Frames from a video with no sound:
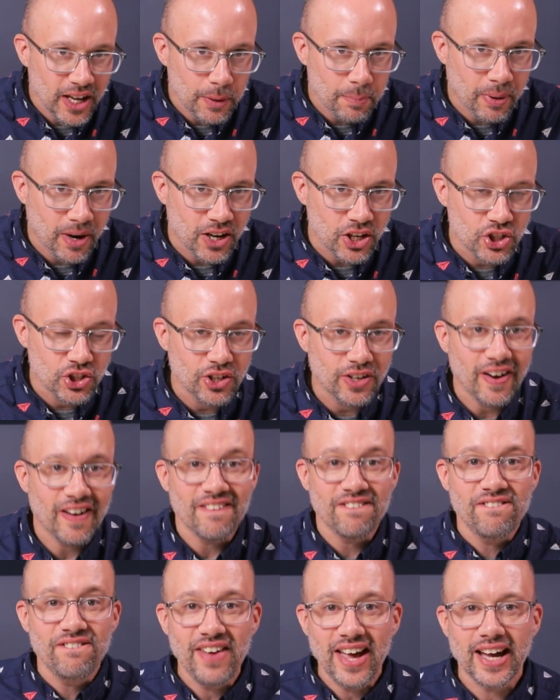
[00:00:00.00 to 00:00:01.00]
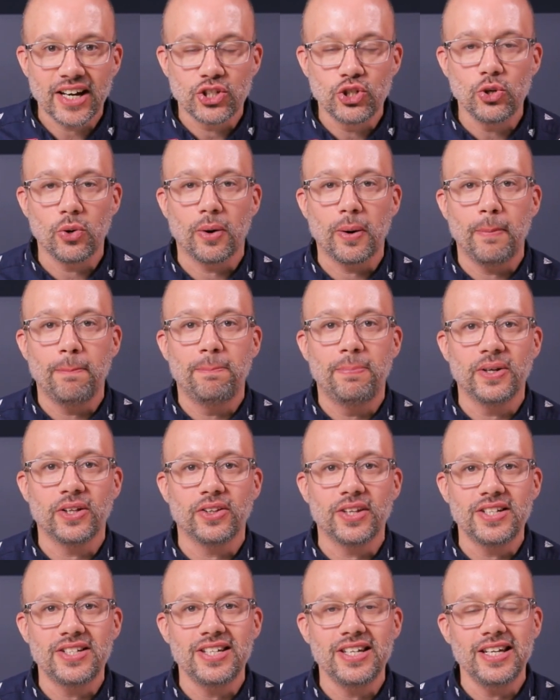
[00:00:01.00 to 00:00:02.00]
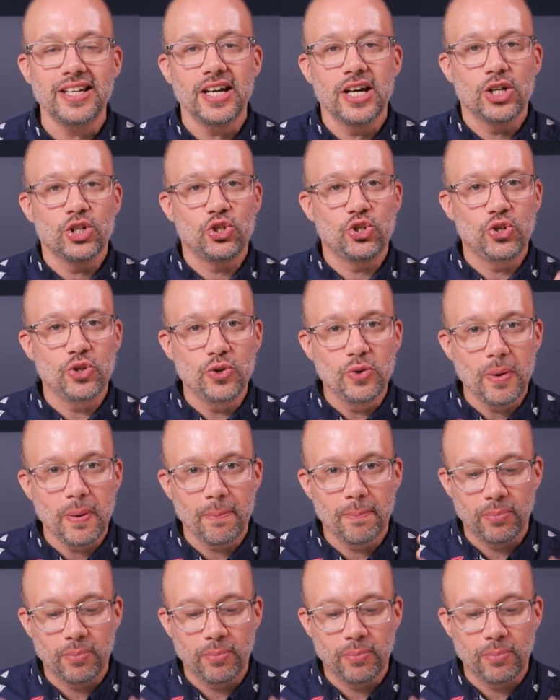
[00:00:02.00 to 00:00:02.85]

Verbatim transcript: head posture affect your ability to